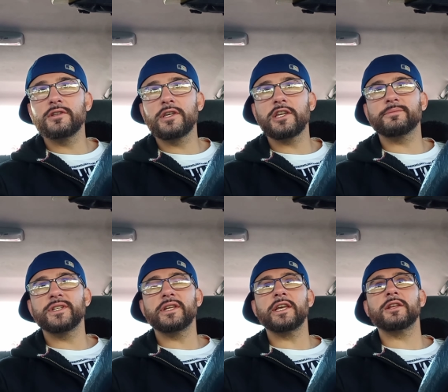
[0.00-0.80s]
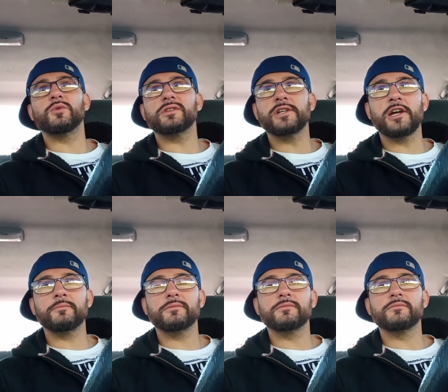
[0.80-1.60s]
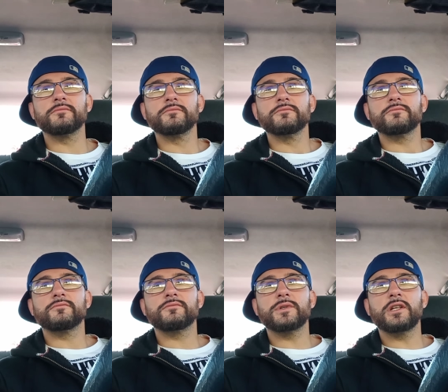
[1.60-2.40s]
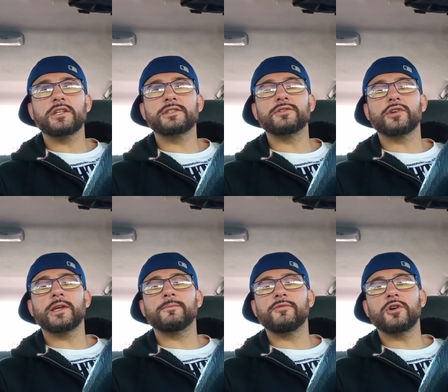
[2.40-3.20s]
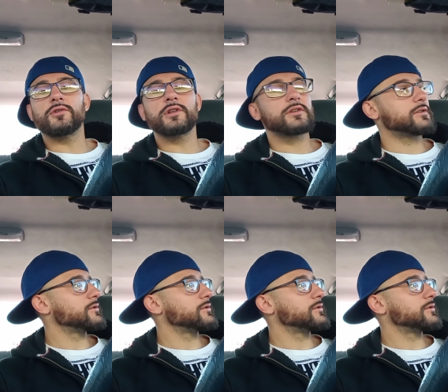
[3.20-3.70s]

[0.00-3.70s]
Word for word: He kicked me in the head one time, and I still came forward.